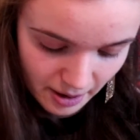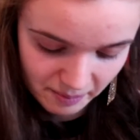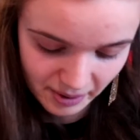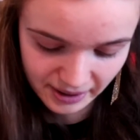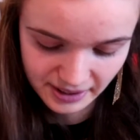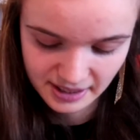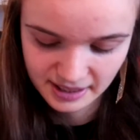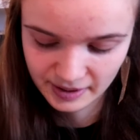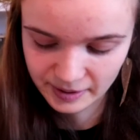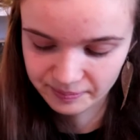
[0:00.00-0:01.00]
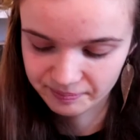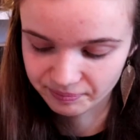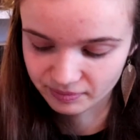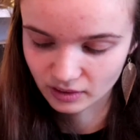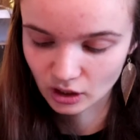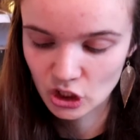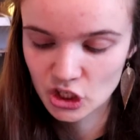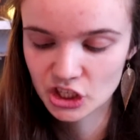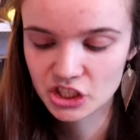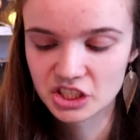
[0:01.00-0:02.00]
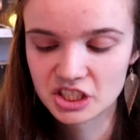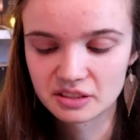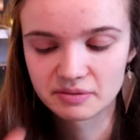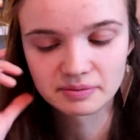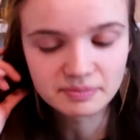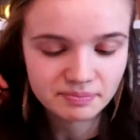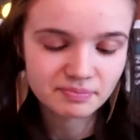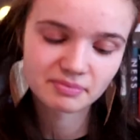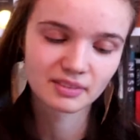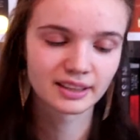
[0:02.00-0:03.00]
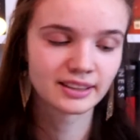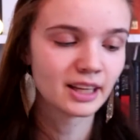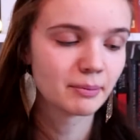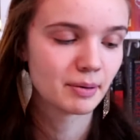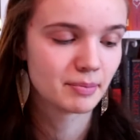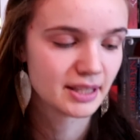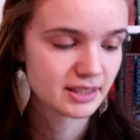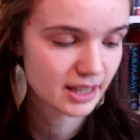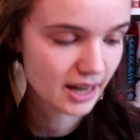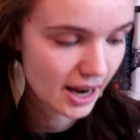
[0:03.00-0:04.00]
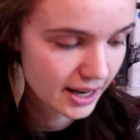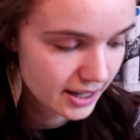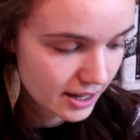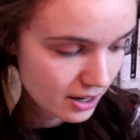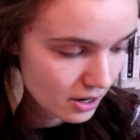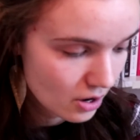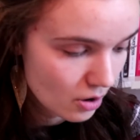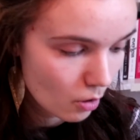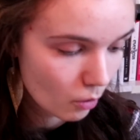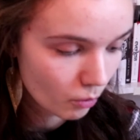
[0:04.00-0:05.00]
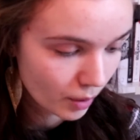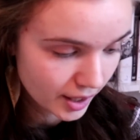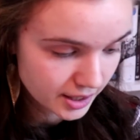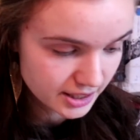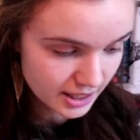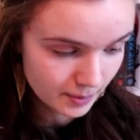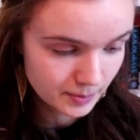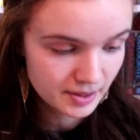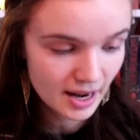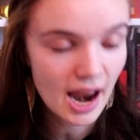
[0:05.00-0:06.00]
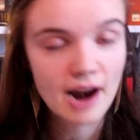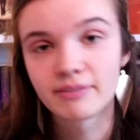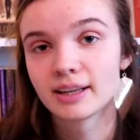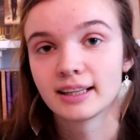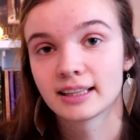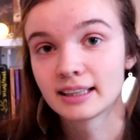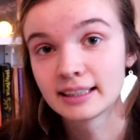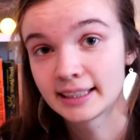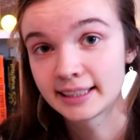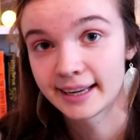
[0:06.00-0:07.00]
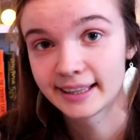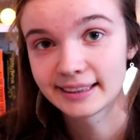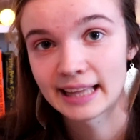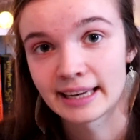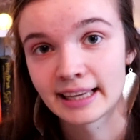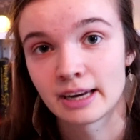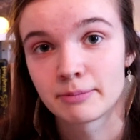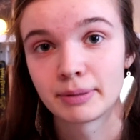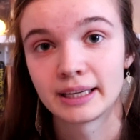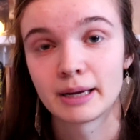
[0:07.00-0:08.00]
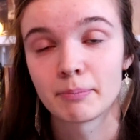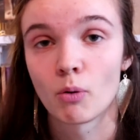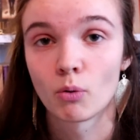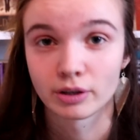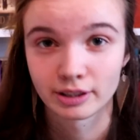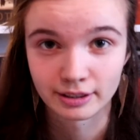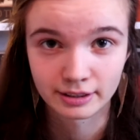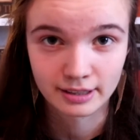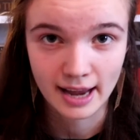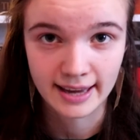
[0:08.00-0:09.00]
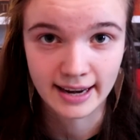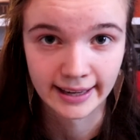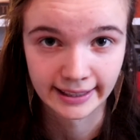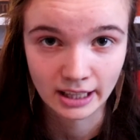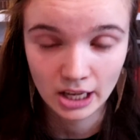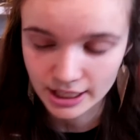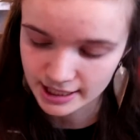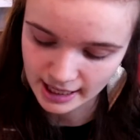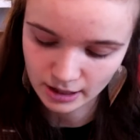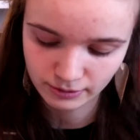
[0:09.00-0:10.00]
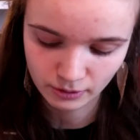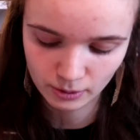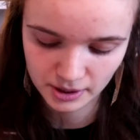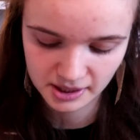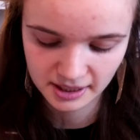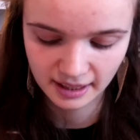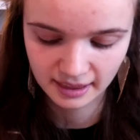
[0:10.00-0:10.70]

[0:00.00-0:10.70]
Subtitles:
But just the thing about me is that I write down every little detail that can be important and analyzed, and of course the